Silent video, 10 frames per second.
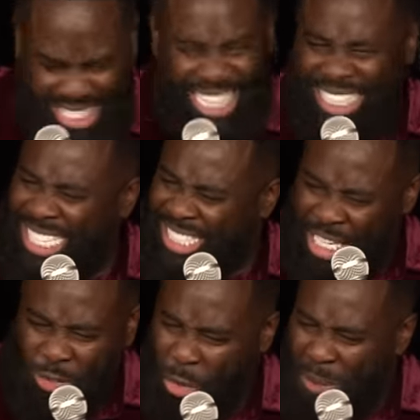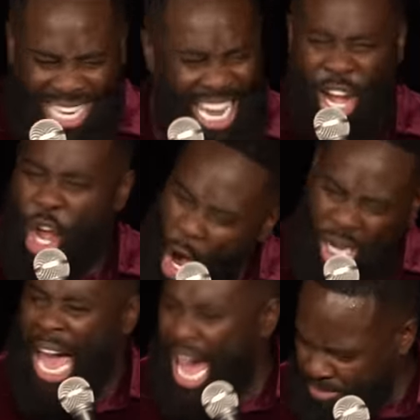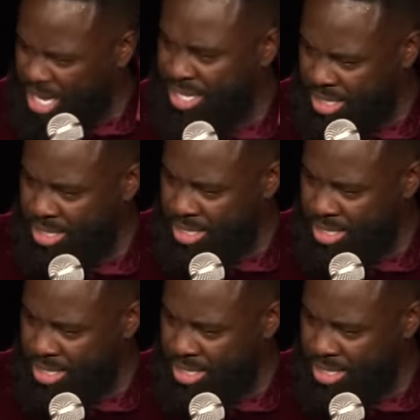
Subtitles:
Cause I've seen 6 foot man get knocked out. Like.